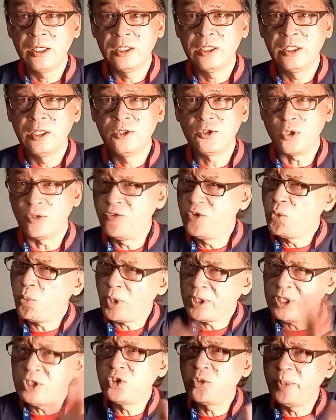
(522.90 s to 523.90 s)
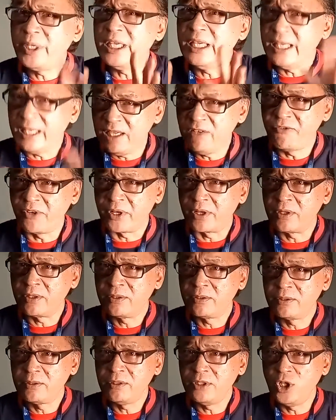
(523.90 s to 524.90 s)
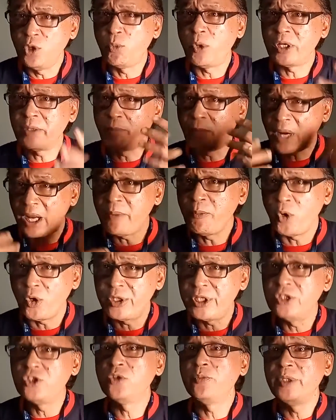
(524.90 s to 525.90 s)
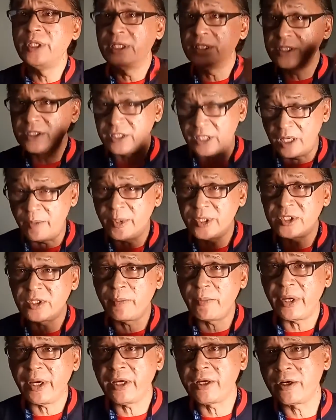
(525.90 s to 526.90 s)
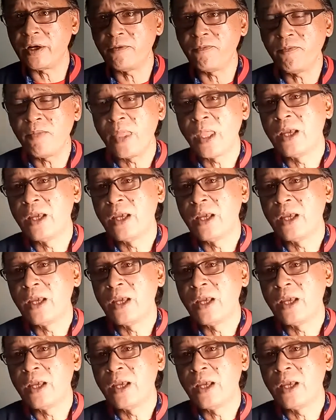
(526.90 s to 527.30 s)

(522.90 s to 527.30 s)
So if you want it to be even, you want my body to be the same as the background,